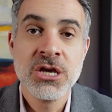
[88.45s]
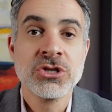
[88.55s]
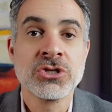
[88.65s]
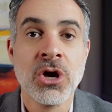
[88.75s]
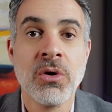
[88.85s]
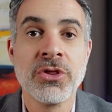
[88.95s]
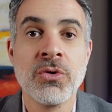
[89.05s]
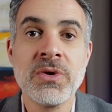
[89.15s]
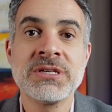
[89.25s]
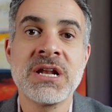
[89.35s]
So the
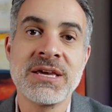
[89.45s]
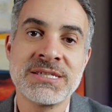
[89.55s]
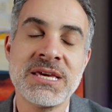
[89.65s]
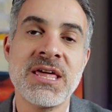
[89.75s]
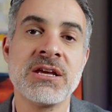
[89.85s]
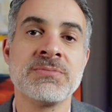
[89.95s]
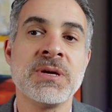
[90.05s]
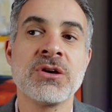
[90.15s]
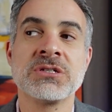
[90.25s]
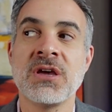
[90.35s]
reason I say that is
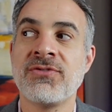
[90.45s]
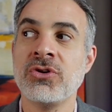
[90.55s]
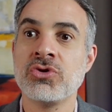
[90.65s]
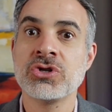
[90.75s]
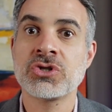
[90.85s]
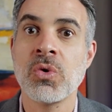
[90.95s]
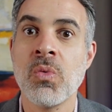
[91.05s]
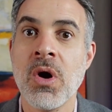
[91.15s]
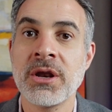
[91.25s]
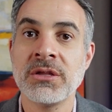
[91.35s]
because if you just
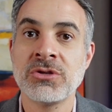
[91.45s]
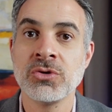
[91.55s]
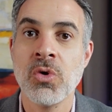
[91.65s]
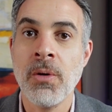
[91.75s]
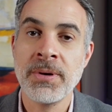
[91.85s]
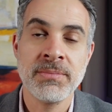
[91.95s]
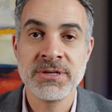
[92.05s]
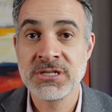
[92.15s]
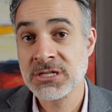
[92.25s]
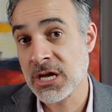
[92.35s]
wanted to open a
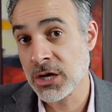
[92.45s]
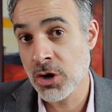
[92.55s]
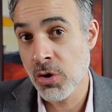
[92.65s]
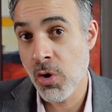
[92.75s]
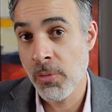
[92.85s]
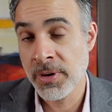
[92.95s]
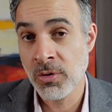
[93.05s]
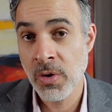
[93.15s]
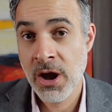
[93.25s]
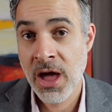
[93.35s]
business and go open a
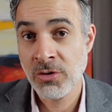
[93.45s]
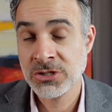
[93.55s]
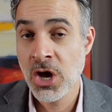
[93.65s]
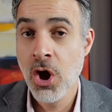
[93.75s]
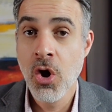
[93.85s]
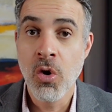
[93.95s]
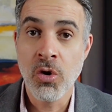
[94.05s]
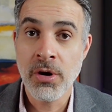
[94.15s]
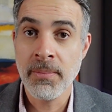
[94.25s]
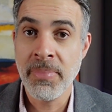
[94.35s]
warehouse
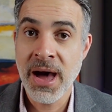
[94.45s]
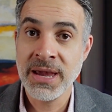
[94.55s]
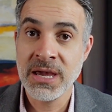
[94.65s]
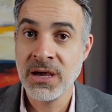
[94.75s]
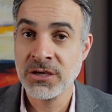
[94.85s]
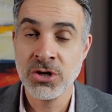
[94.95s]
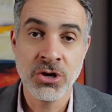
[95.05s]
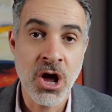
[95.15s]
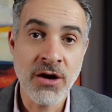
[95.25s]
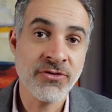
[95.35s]
or buy,
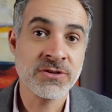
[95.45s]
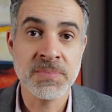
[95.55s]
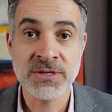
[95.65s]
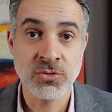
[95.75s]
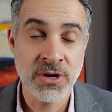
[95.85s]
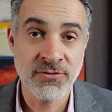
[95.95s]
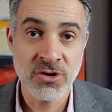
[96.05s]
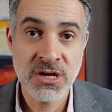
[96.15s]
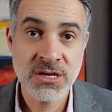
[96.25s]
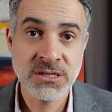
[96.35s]
an office space, whatever
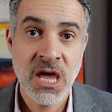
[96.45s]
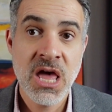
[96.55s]
it is,